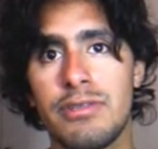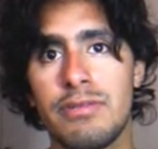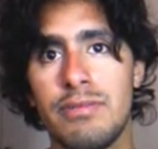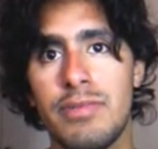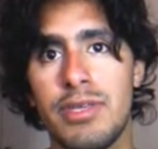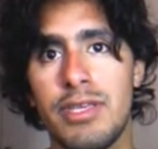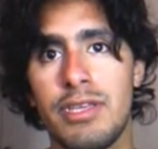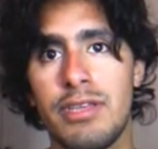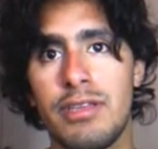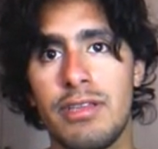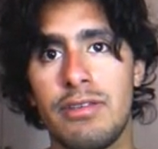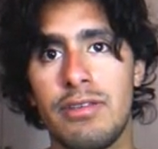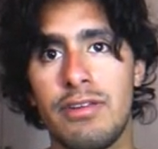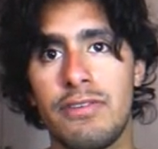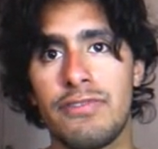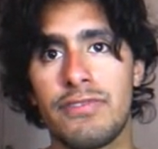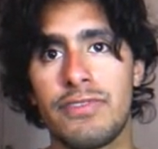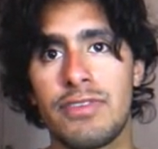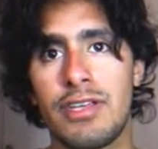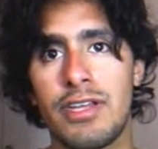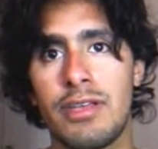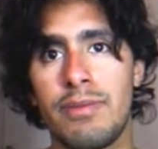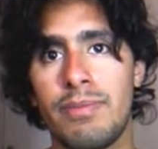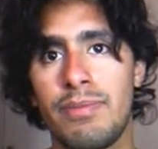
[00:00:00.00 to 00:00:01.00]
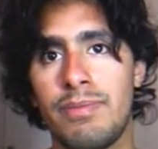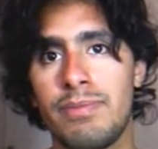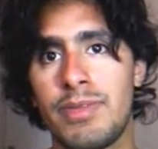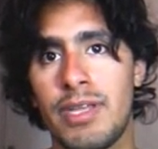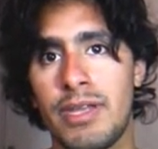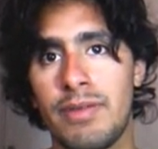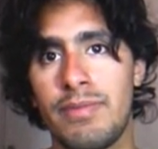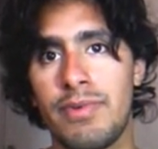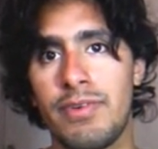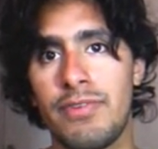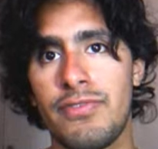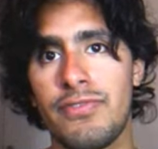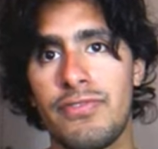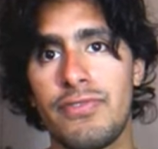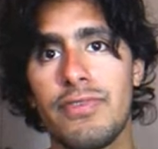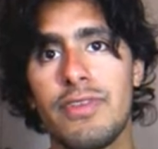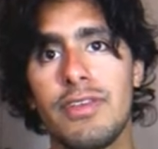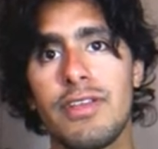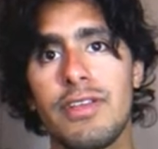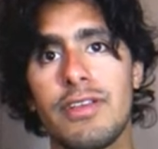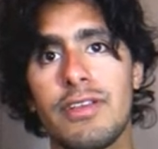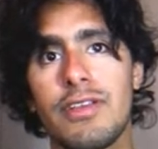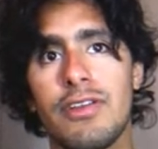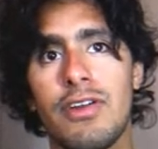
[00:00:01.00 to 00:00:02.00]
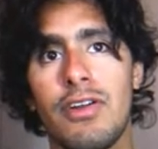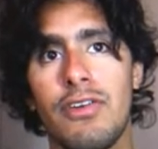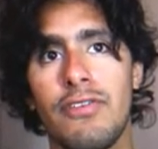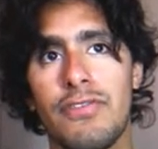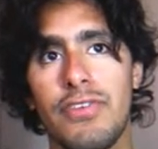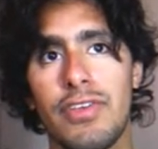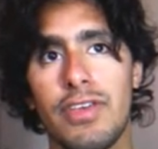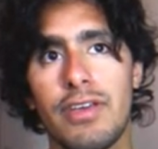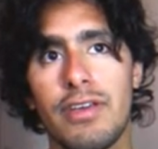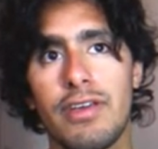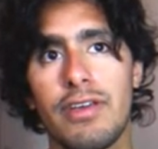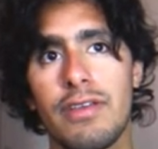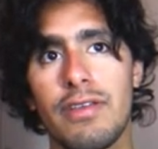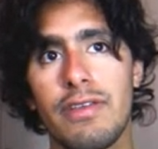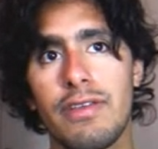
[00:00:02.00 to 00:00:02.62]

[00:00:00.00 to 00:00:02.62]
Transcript: be of type of config.